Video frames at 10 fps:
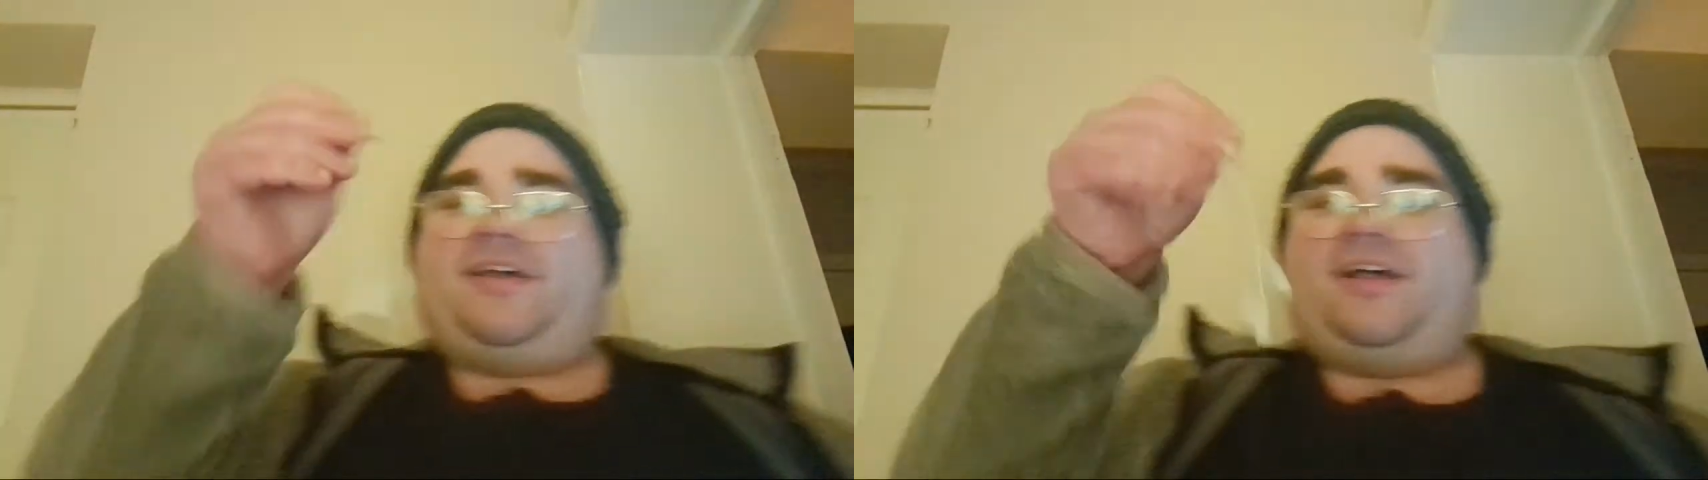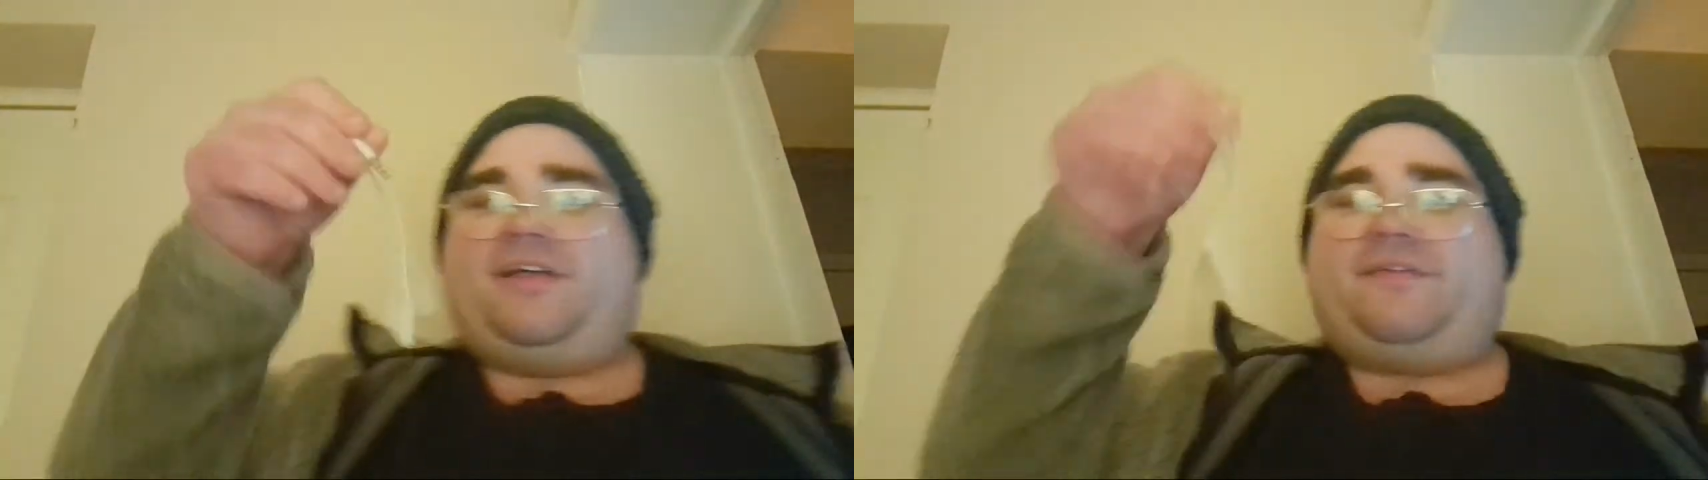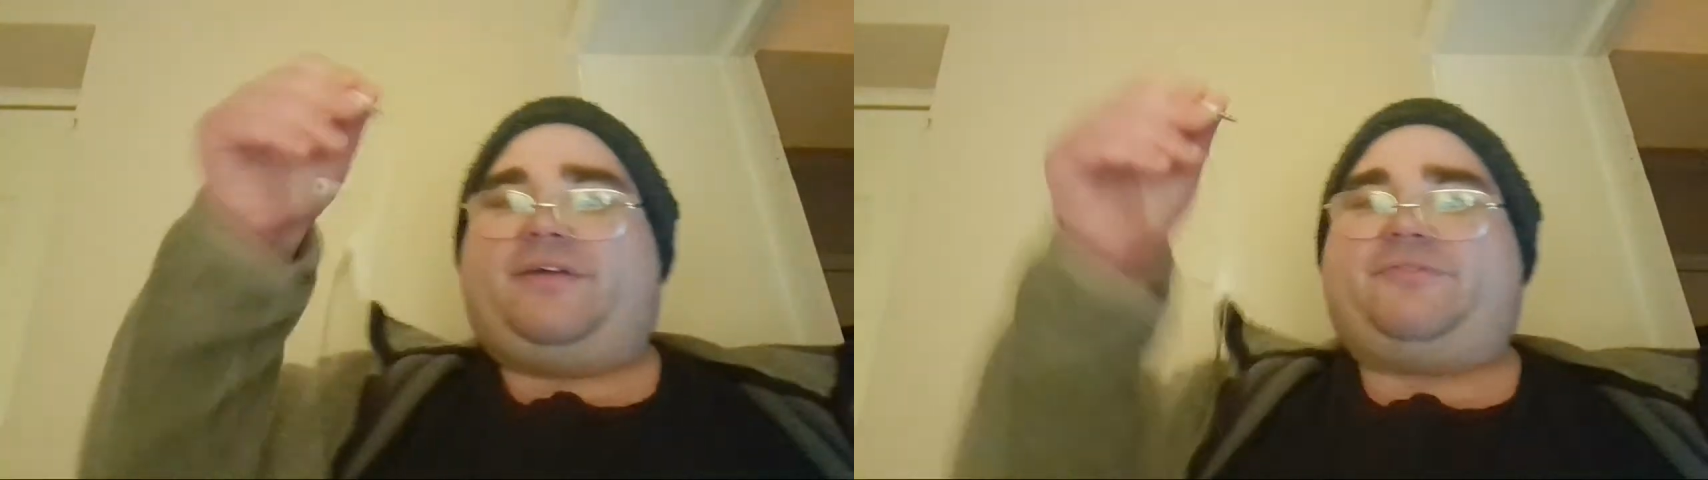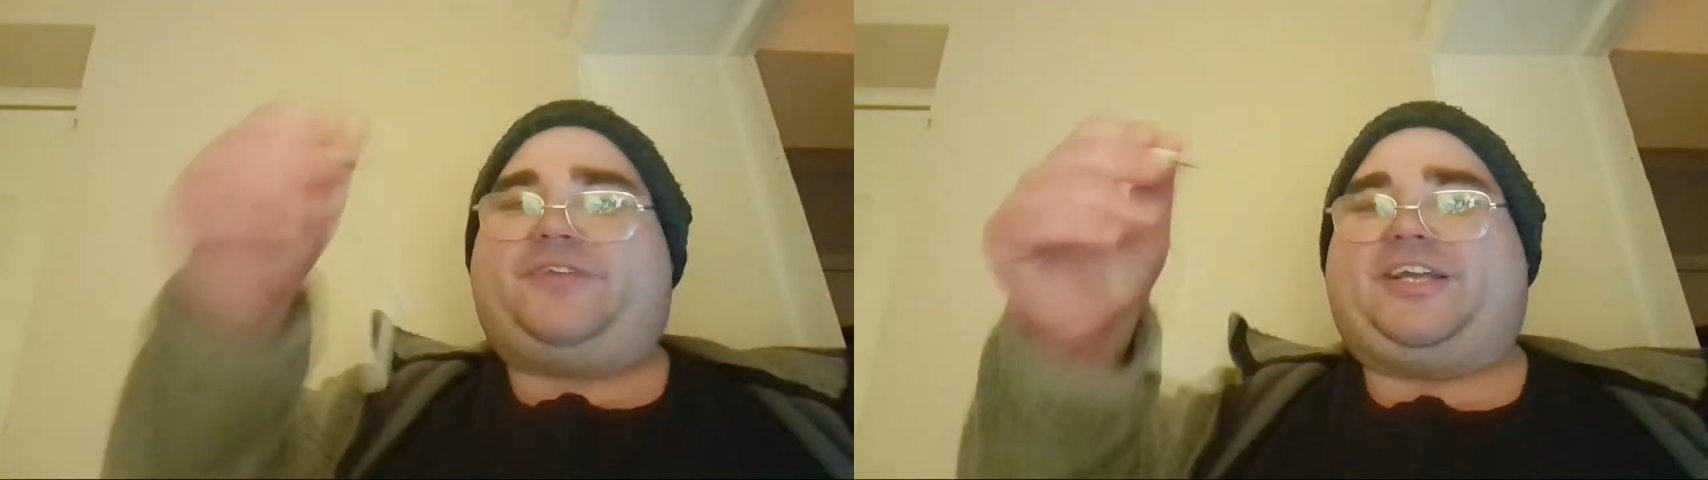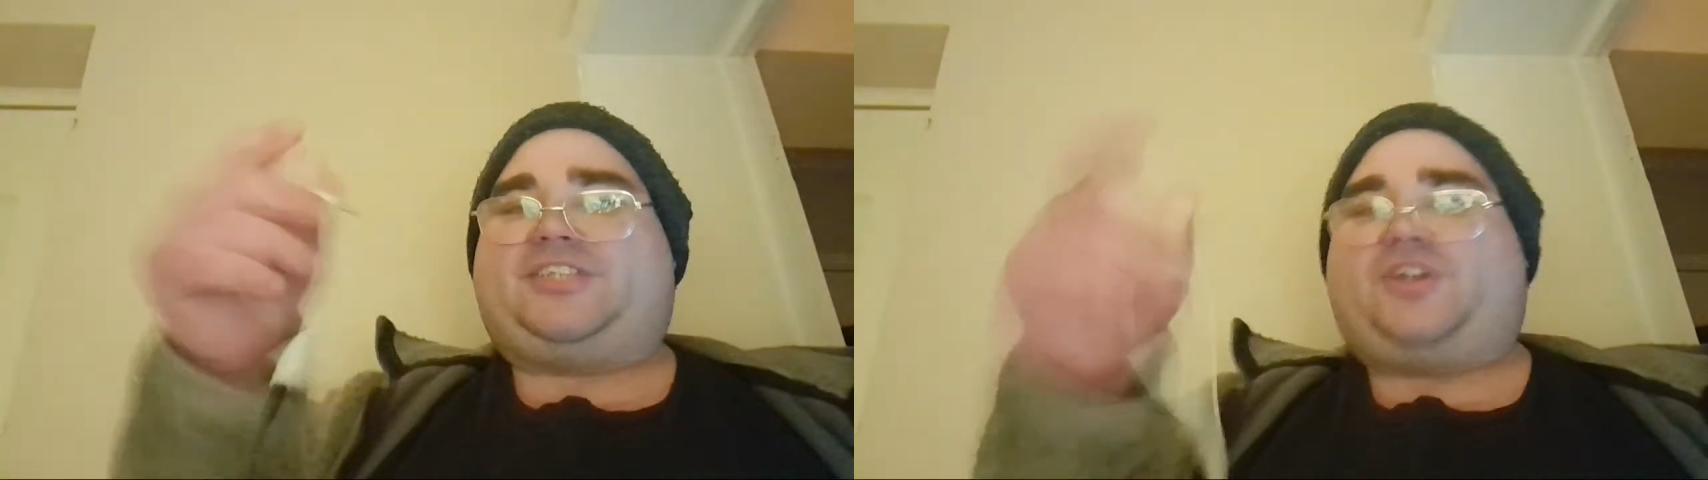
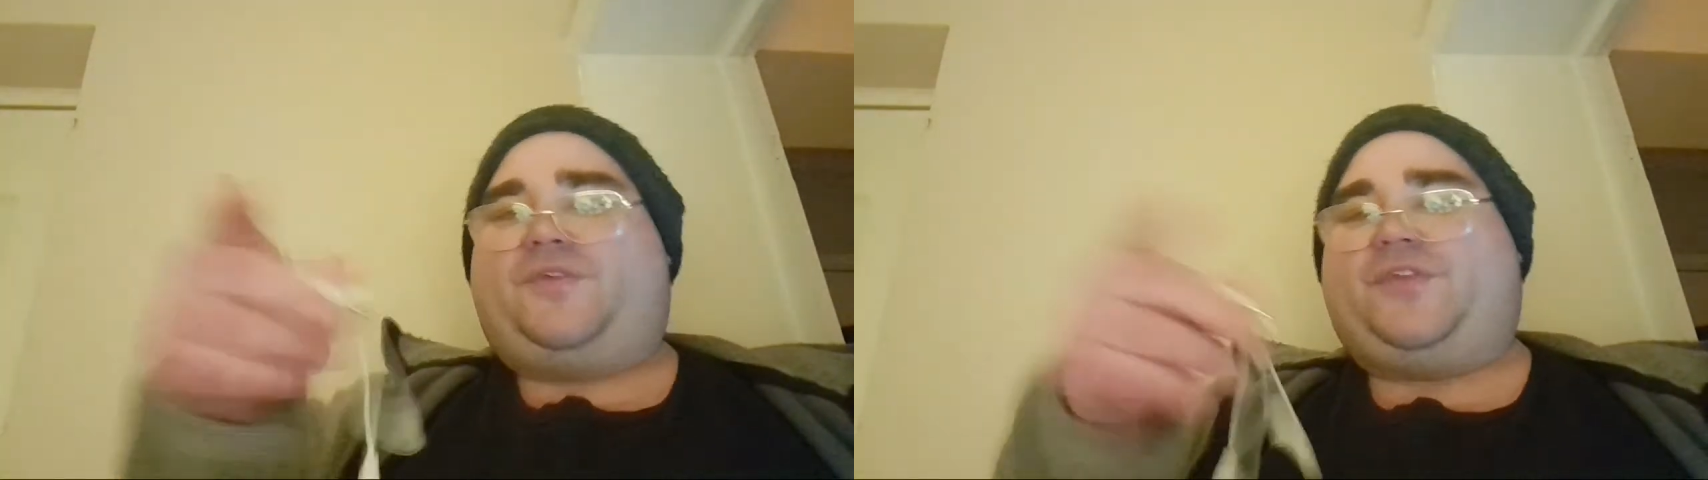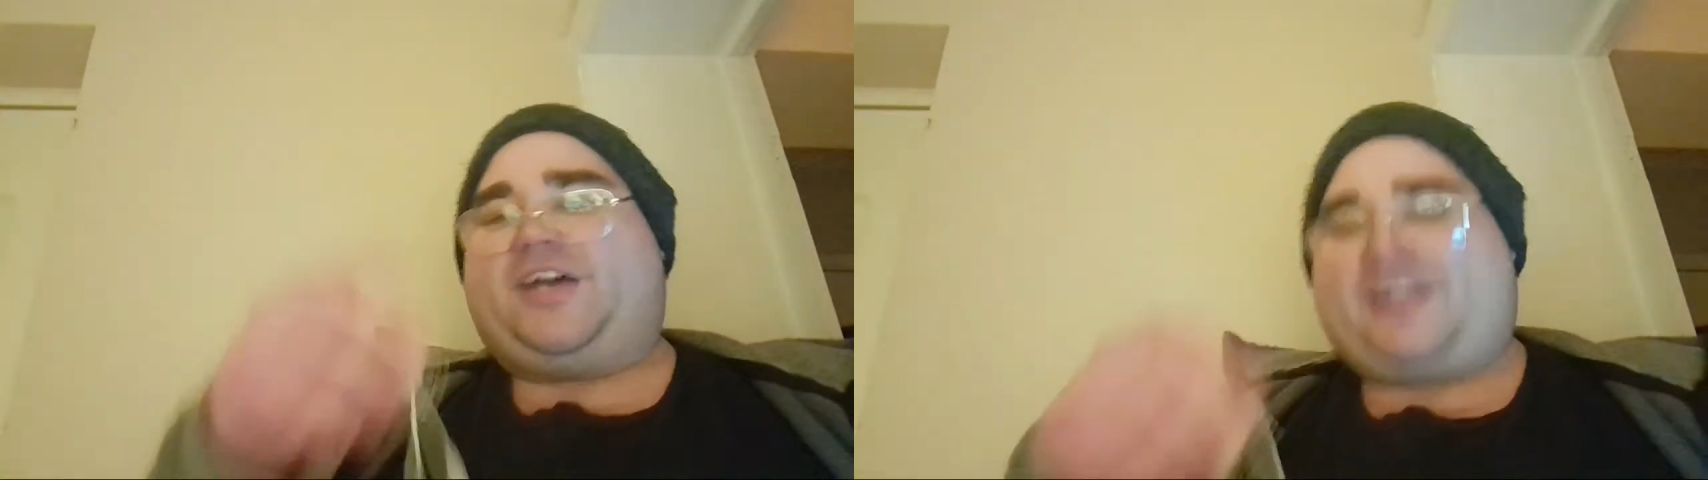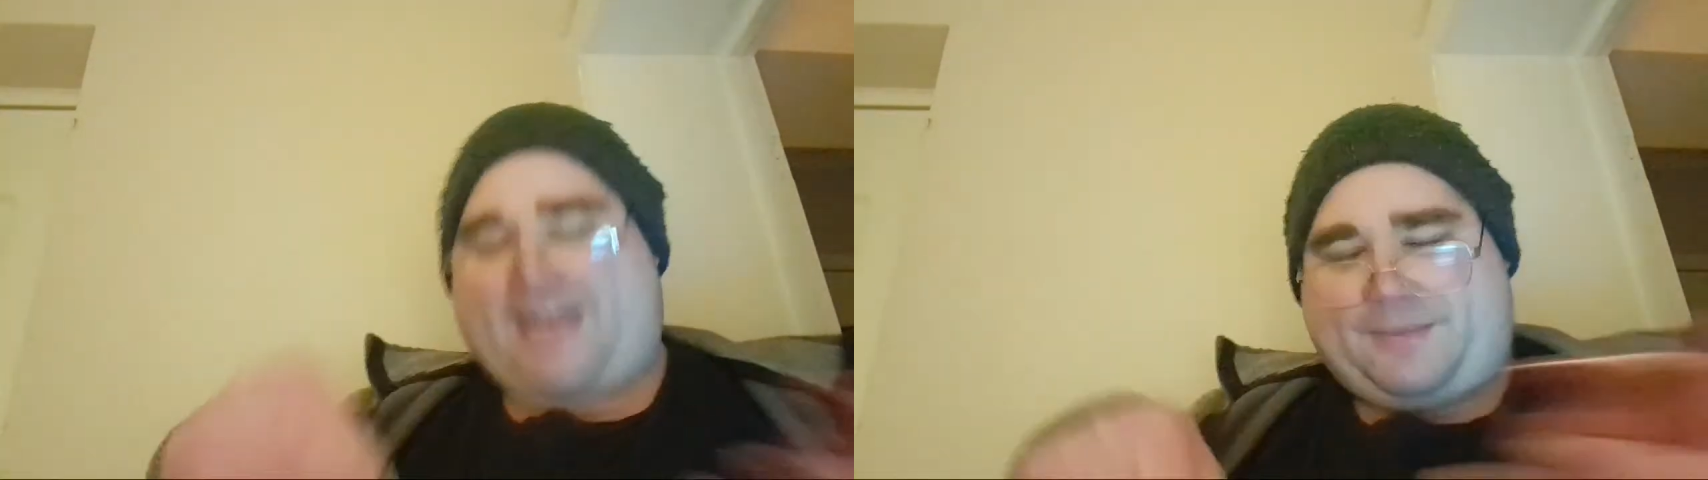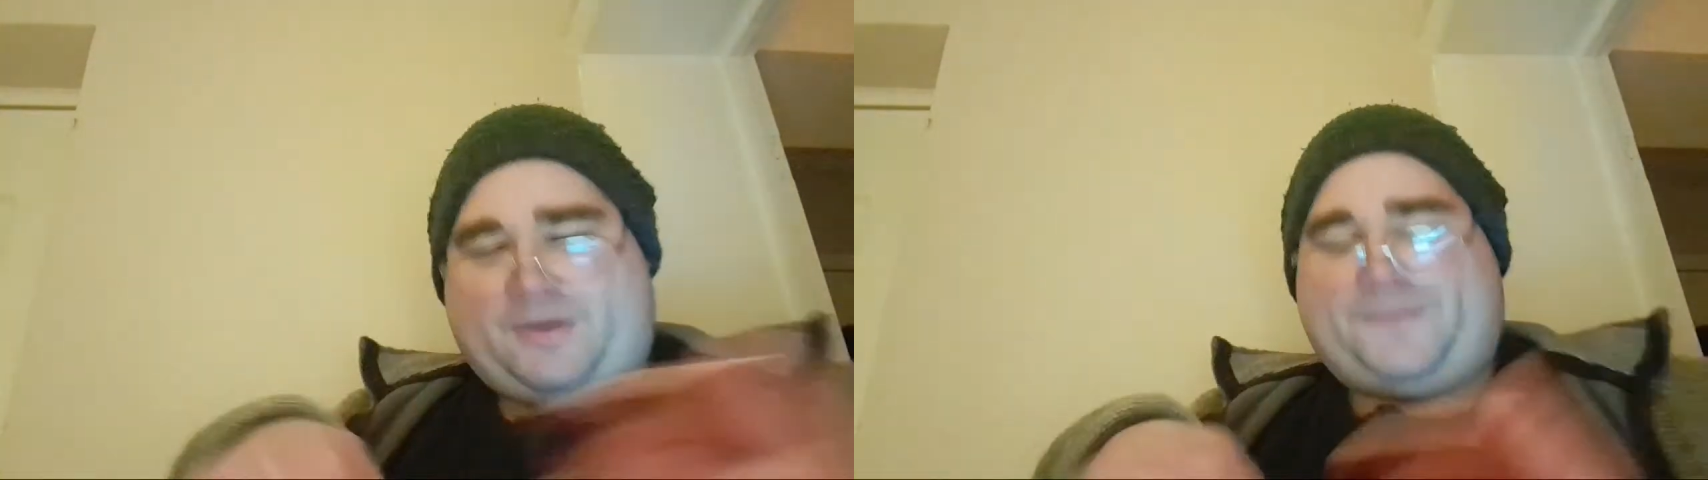this on that camera.